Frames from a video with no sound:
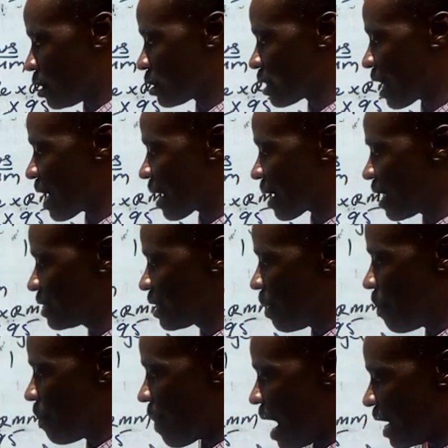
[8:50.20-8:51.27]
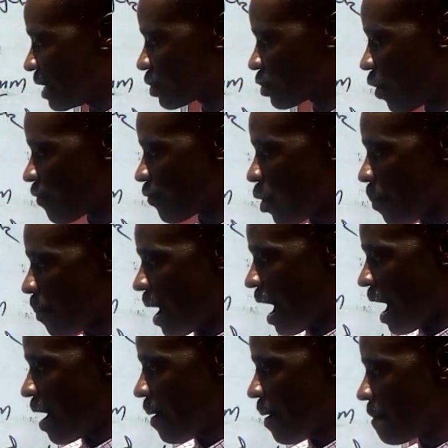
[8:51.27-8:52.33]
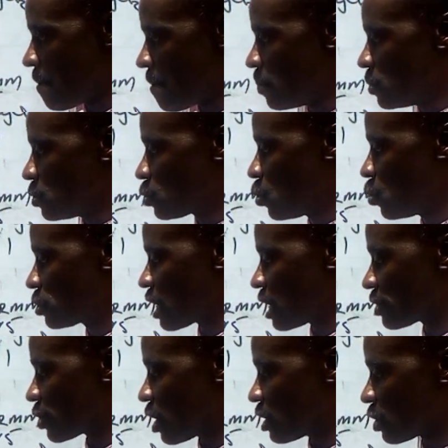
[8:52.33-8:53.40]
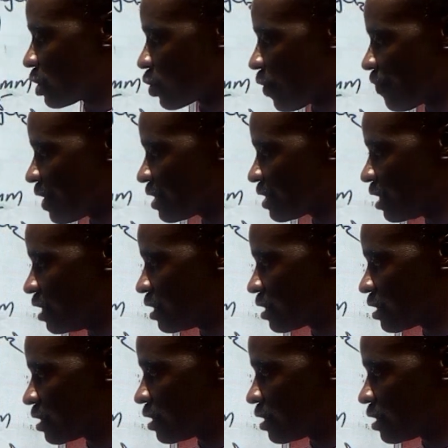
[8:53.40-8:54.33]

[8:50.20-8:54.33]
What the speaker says: So calculate the mass of copper 2 tetraoxosulphate